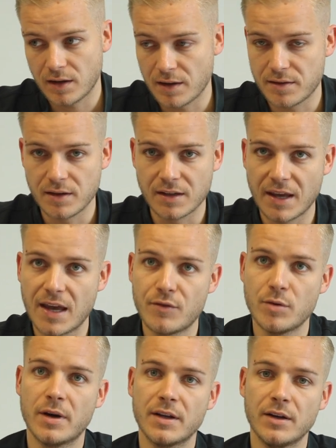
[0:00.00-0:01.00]
I think
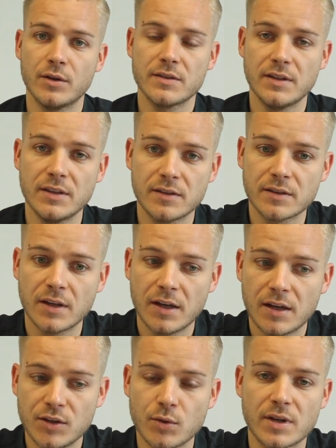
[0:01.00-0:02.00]
everybody knows this.
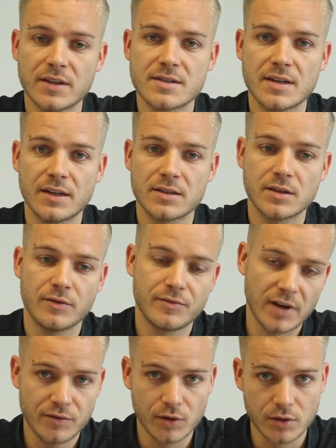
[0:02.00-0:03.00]
You can set
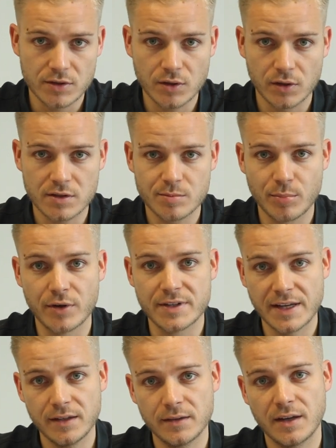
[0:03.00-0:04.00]
5 euros cost per
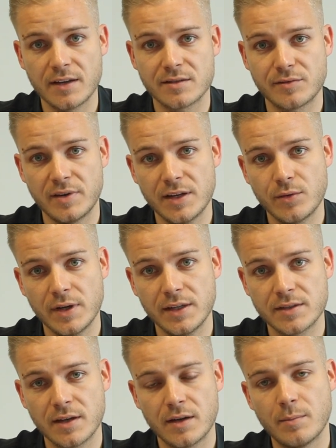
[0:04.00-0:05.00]
day as a flat rate.